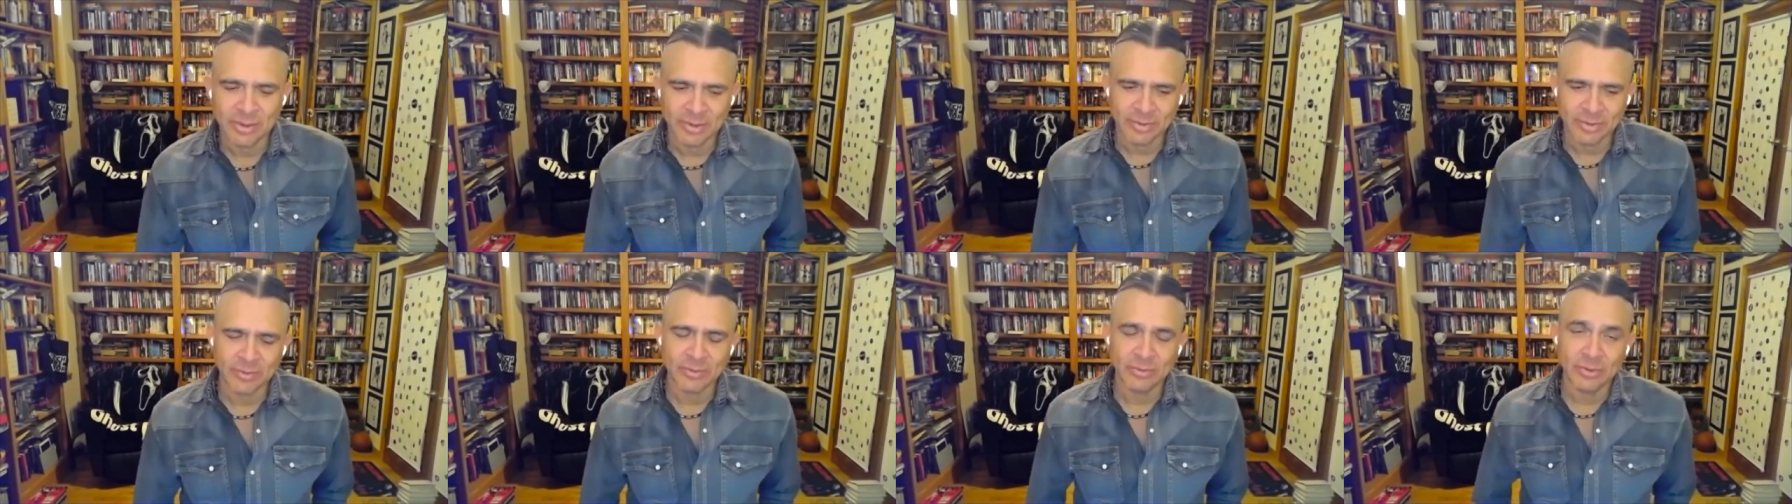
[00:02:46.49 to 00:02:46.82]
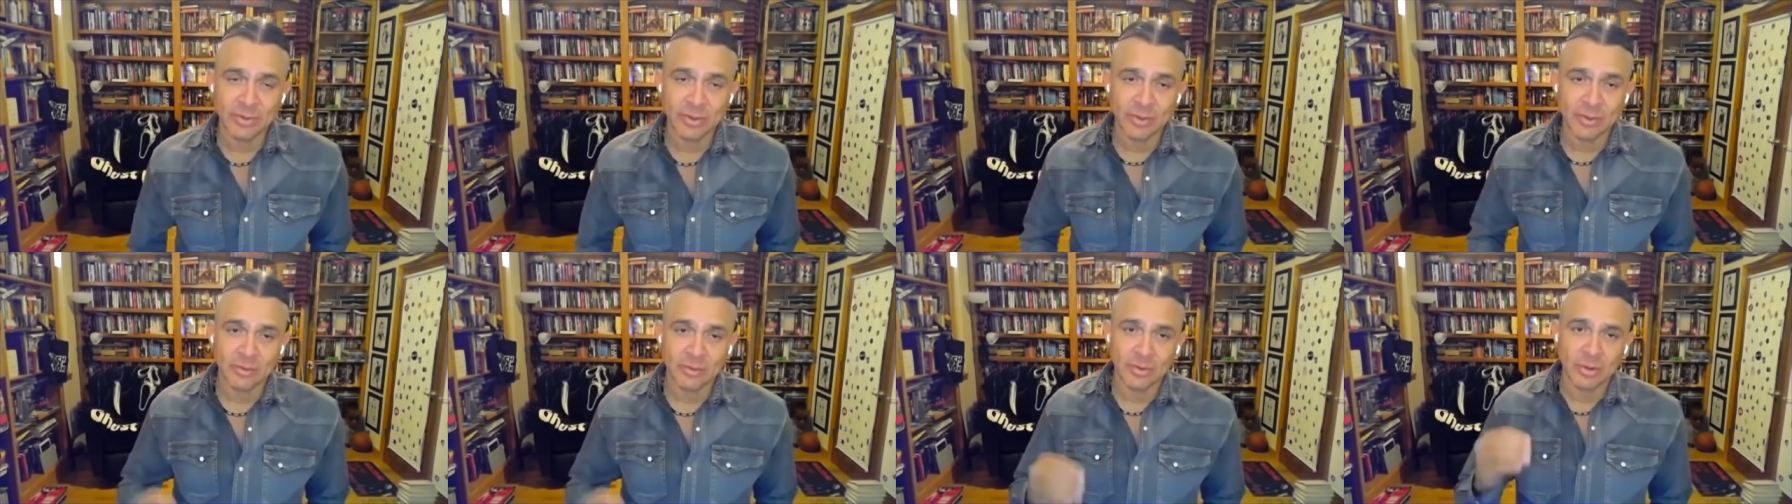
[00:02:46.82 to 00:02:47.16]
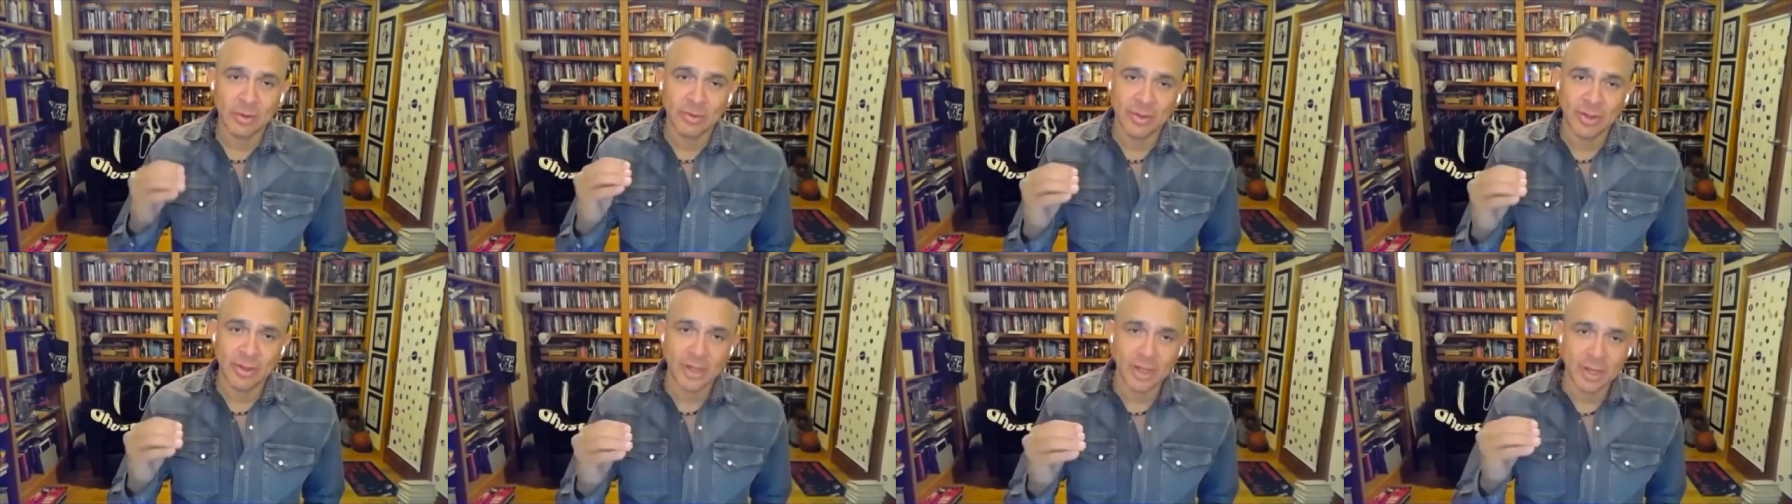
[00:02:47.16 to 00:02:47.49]
is that she
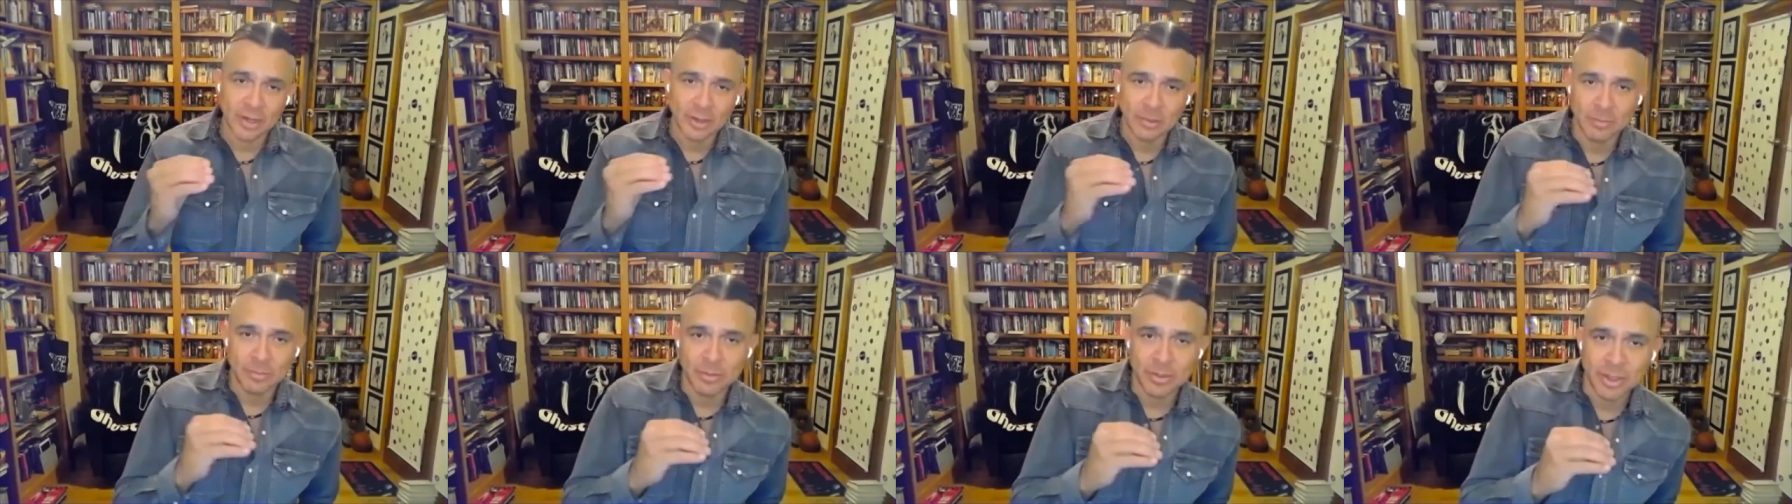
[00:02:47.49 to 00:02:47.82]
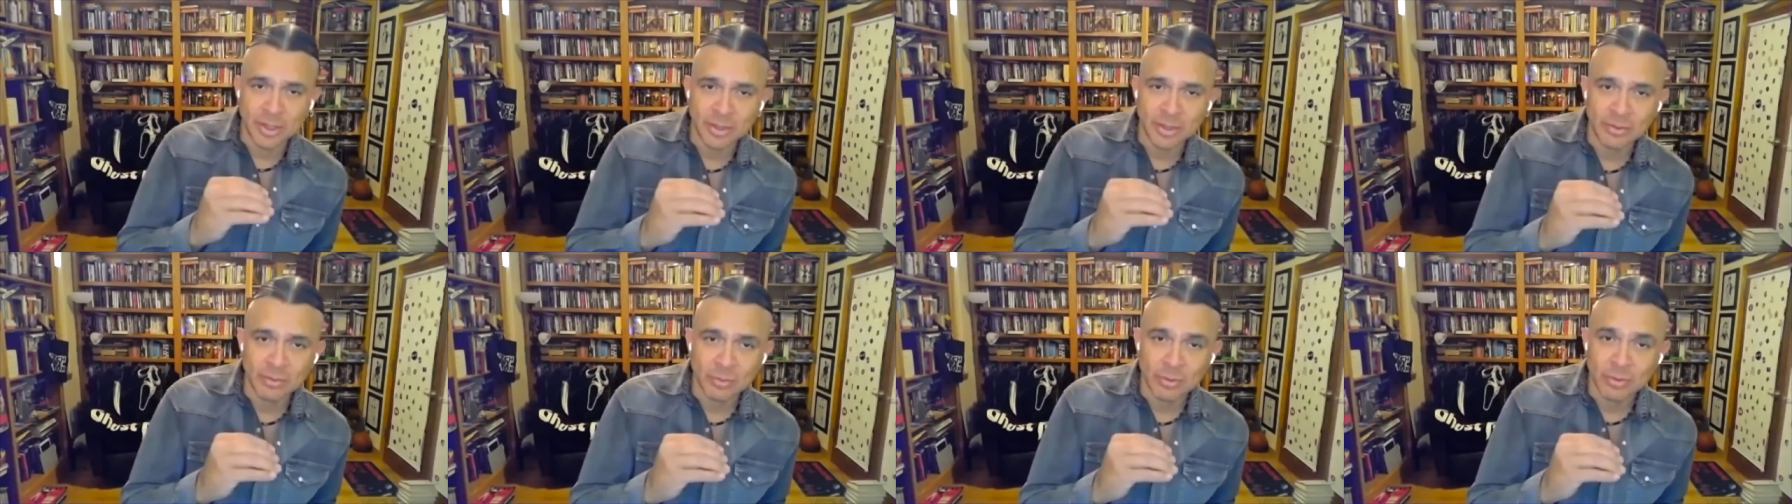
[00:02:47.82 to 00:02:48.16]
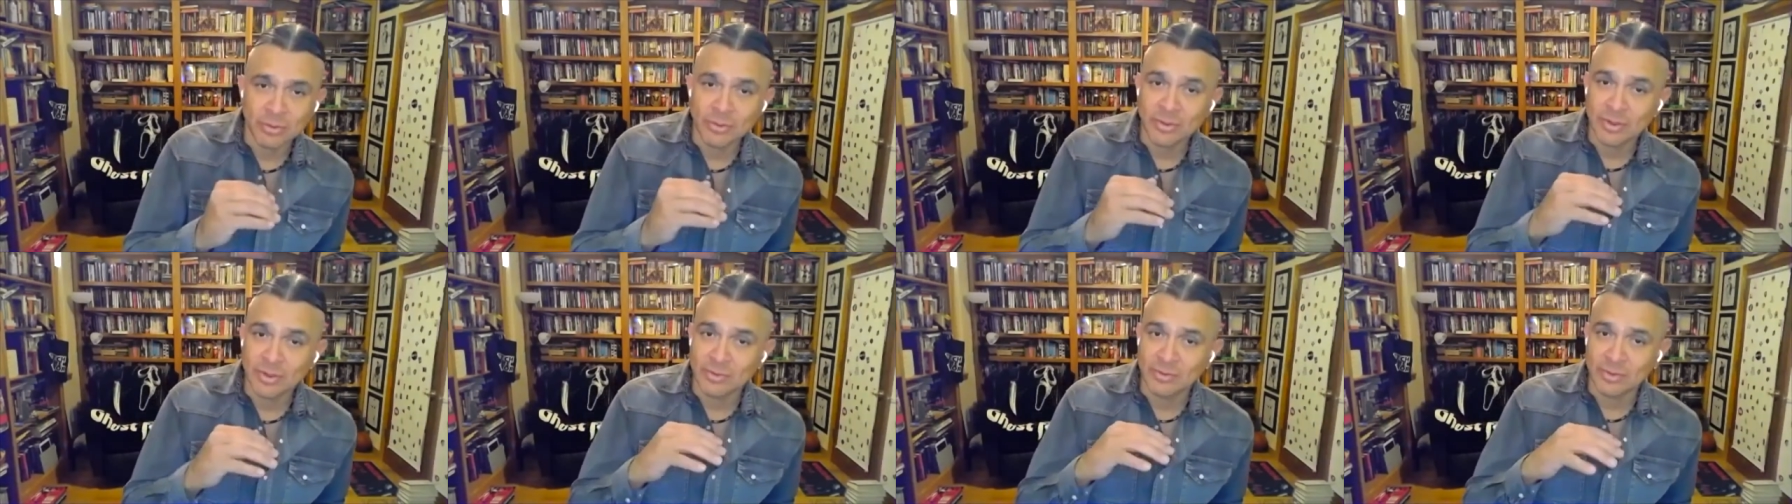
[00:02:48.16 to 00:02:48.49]
starts out at a place where
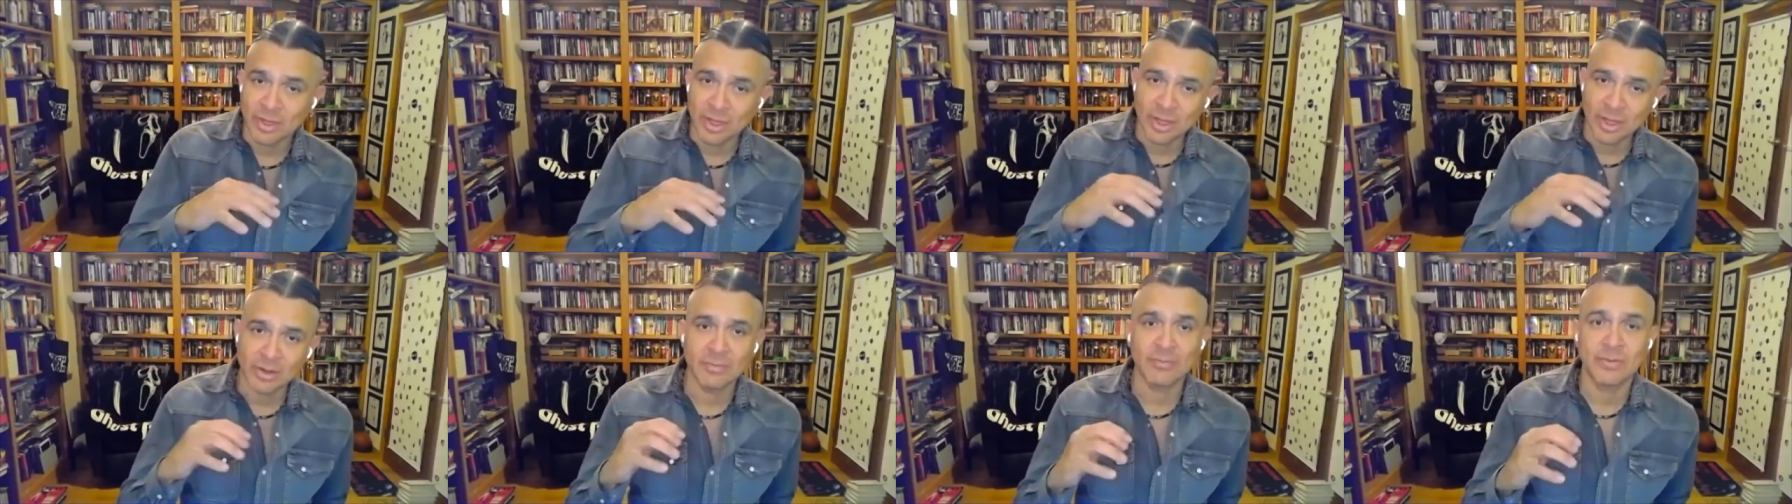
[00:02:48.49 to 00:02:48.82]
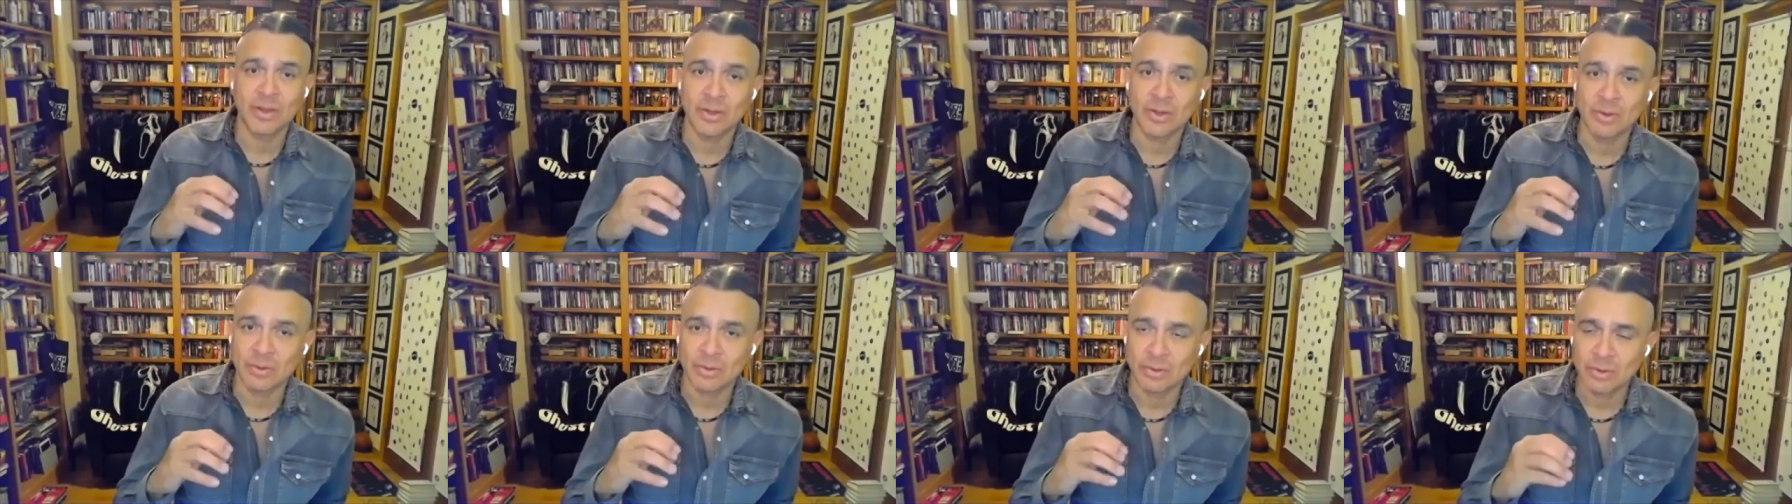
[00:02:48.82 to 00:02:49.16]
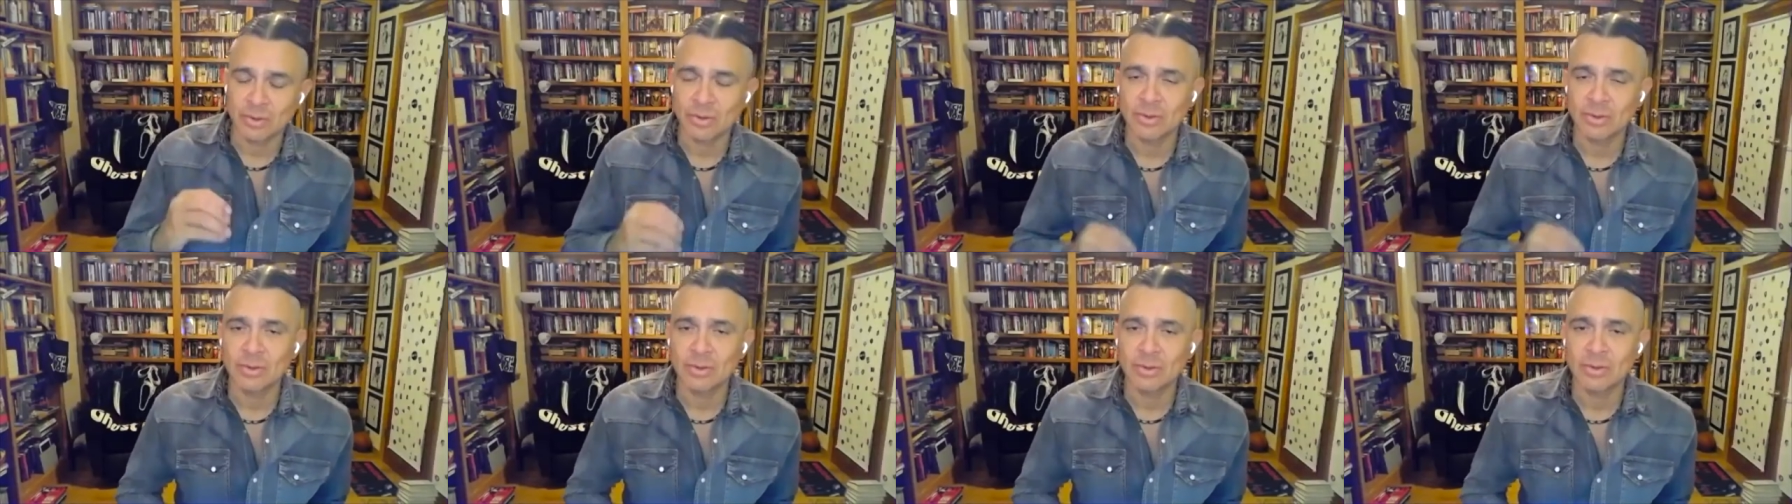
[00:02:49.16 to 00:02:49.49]
she's not a final
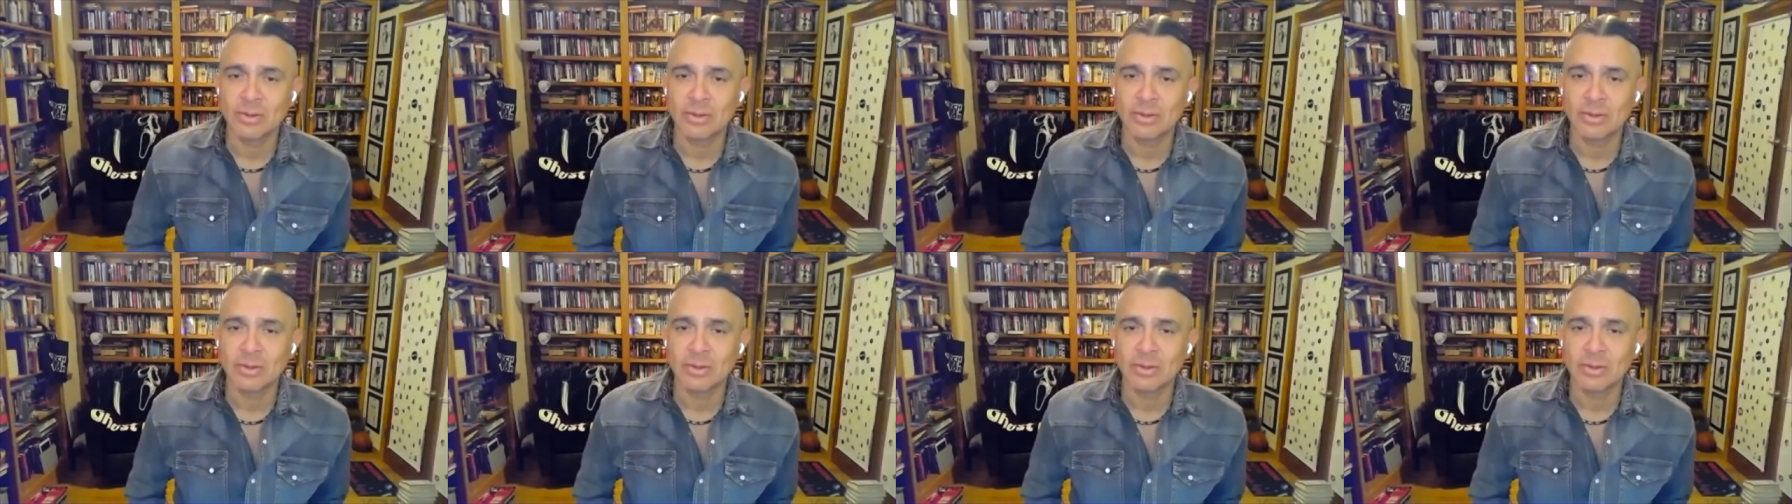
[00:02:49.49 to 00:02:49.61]
girl.